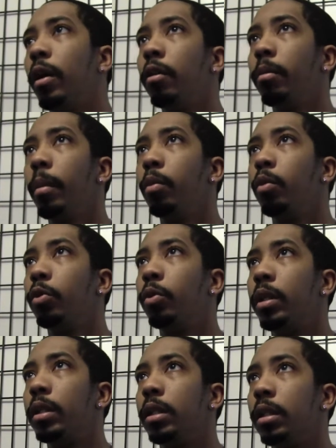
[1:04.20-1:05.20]
trying to remember which
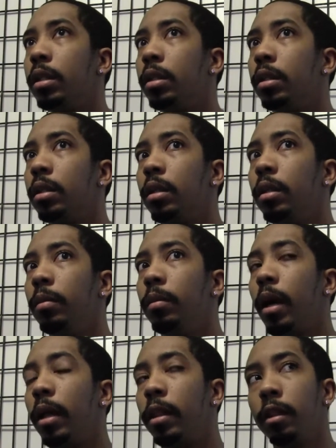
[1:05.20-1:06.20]
one this is.
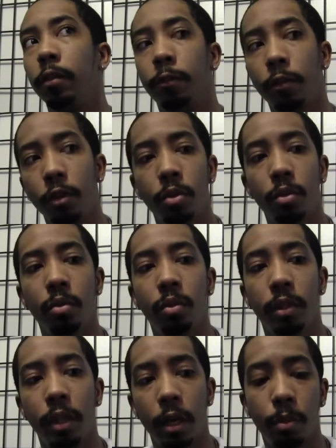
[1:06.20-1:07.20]
I think the first one
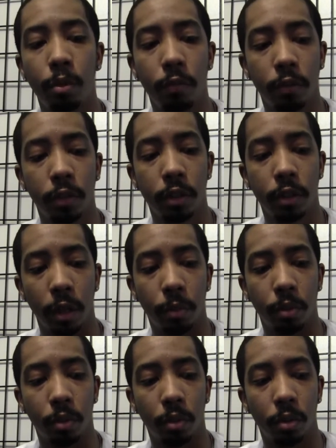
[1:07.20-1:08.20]
was Deadpool versus
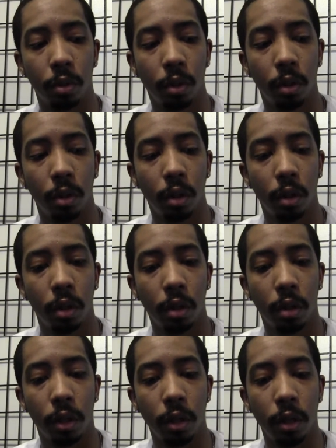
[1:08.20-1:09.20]
Deadpool.
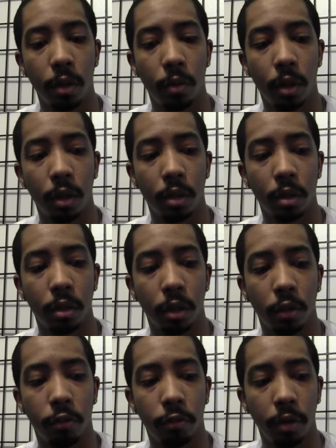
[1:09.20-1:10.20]
Then there was
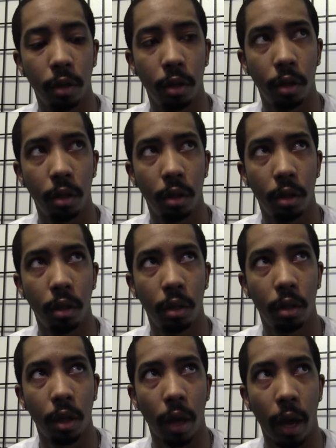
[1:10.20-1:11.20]
a
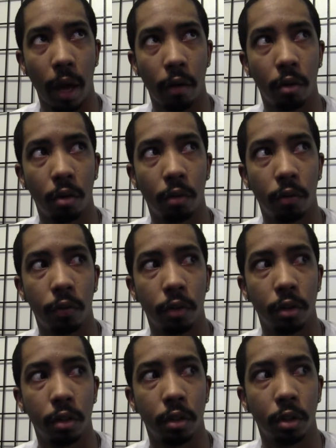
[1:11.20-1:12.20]
Green Arrow
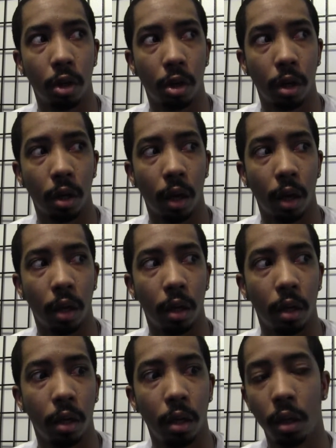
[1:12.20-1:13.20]
versus Hawkeye.
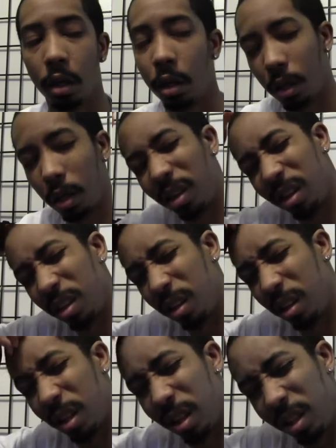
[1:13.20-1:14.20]

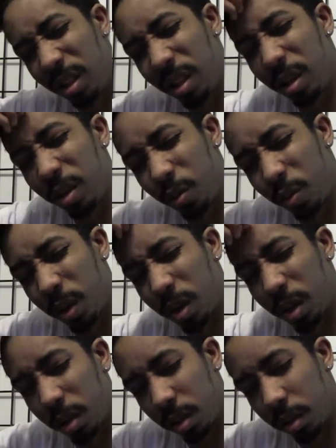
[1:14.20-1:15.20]
Then there
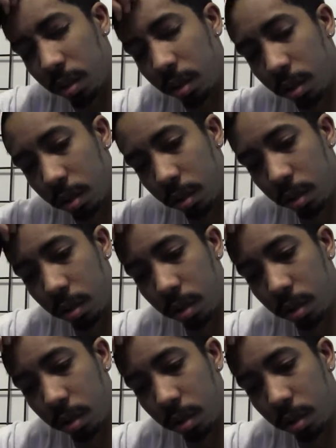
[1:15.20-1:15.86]
was...